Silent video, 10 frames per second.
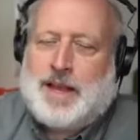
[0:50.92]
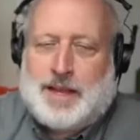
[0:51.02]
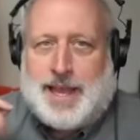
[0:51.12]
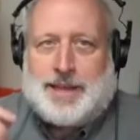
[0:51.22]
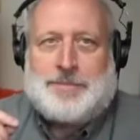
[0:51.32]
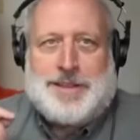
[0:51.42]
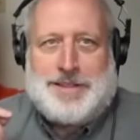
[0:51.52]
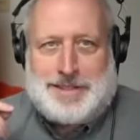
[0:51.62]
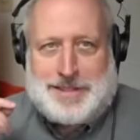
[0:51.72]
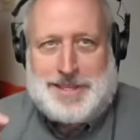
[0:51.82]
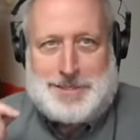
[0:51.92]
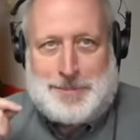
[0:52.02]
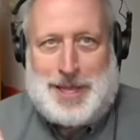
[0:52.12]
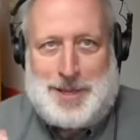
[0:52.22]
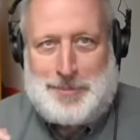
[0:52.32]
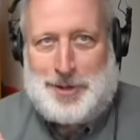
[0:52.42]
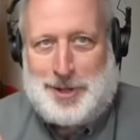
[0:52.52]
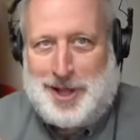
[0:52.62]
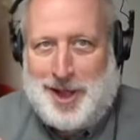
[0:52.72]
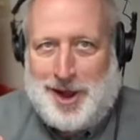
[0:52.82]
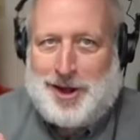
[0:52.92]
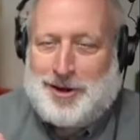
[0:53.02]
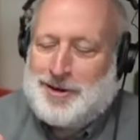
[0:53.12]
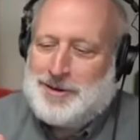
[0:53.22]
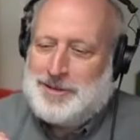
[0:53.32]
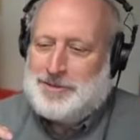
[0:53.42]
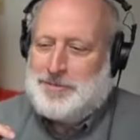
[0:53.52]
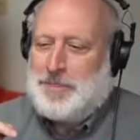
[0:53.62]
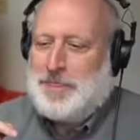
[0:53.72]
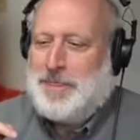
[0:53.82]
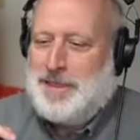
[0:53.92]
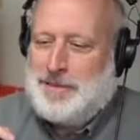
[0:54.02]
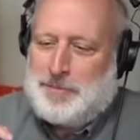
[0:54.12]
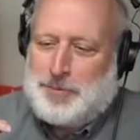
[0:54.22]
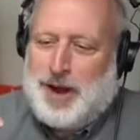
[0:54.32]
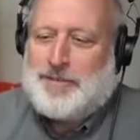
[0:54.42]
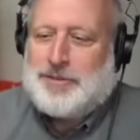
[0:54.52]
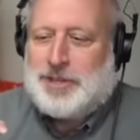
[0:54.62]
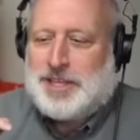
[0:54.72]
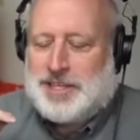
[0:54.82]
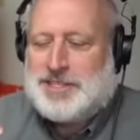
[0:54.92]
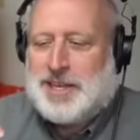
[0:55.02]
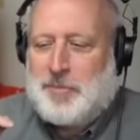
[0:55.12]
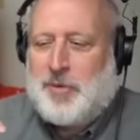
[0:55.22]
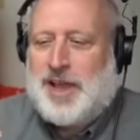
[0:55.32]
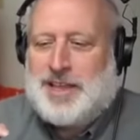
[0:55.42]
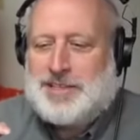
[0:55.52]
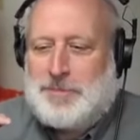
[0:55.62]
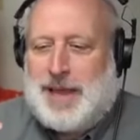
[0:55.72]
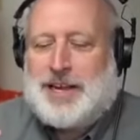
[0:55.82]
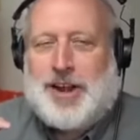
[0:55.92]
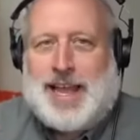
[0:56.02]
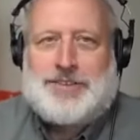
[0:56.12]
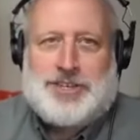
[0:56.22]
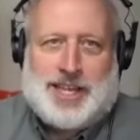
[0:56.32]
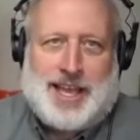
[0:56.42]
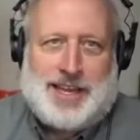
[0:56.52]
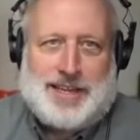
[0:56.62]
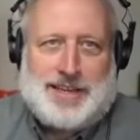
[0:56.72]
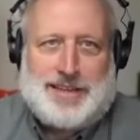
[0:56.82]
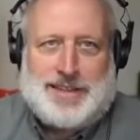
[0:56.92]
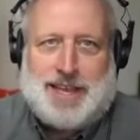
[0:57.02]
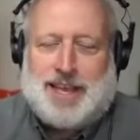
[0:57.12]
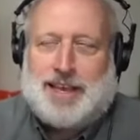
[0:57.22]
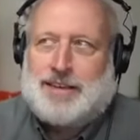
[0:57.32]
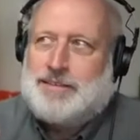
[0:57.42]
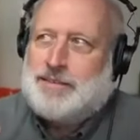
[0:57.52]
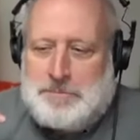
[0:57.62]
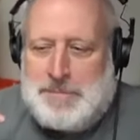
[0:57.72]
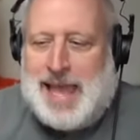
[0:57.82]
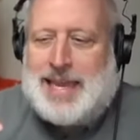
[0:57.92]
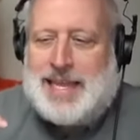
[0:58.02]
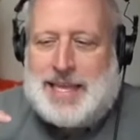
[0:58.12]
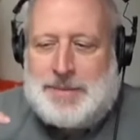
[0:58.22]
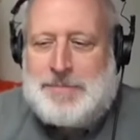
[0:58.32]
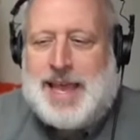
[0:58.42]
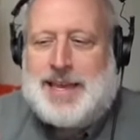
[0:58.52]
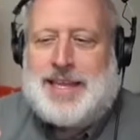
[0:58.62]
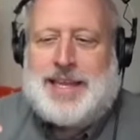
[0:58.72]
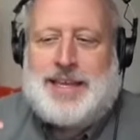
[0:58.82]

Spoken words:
Again, these people are probably in some ways better educated than many, many